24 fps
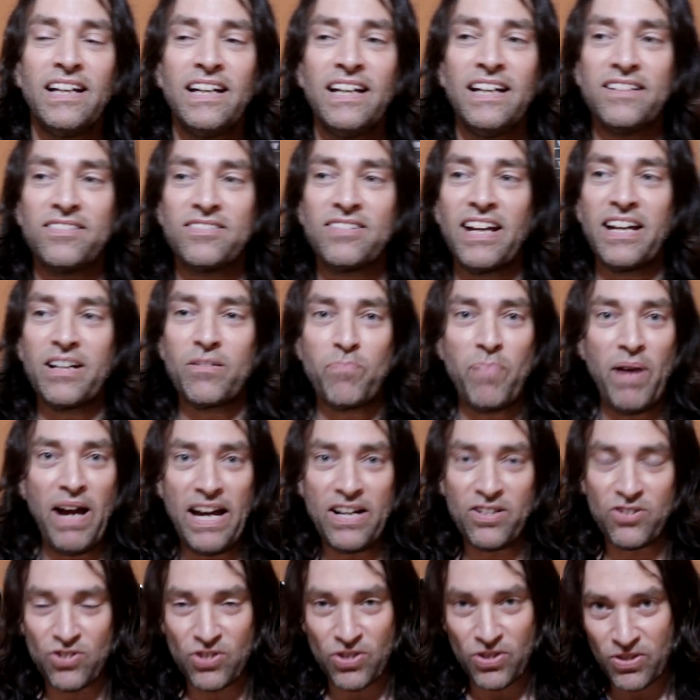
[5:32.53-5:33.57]
It's like
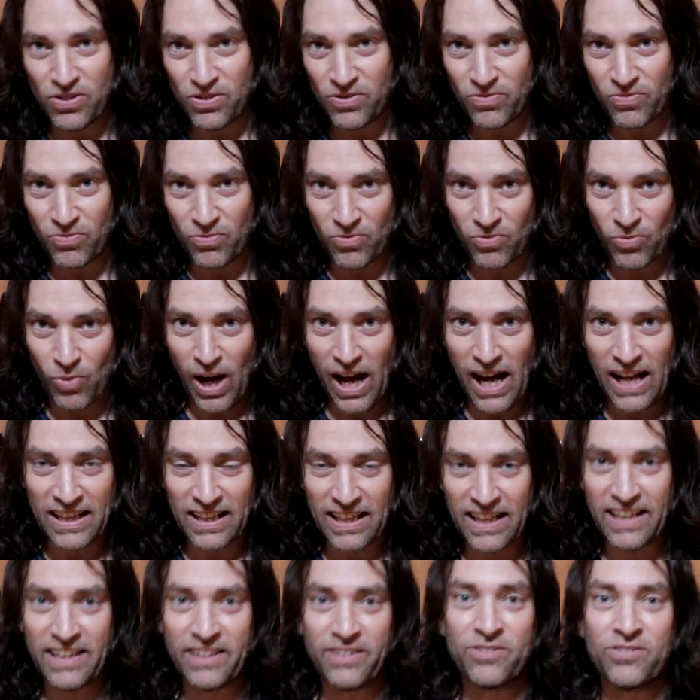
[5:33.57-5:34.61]
Pashtun
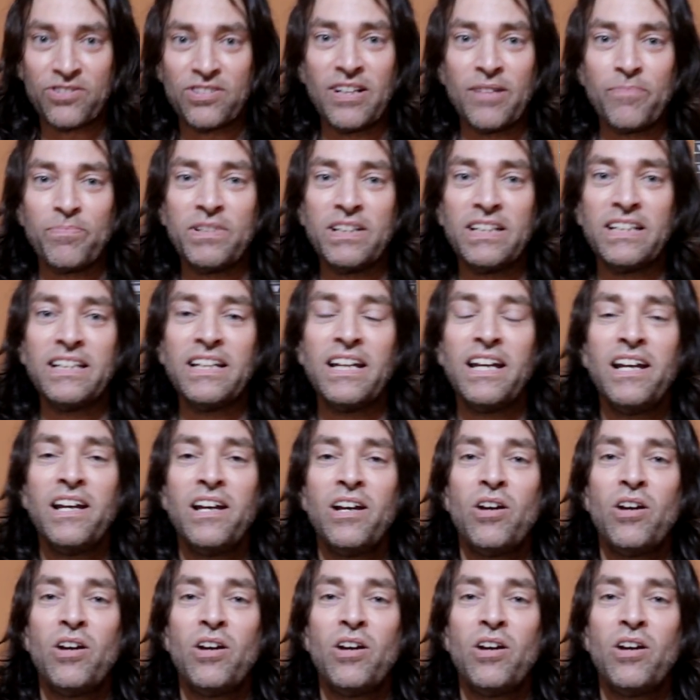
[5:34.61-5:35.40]
Wala or something.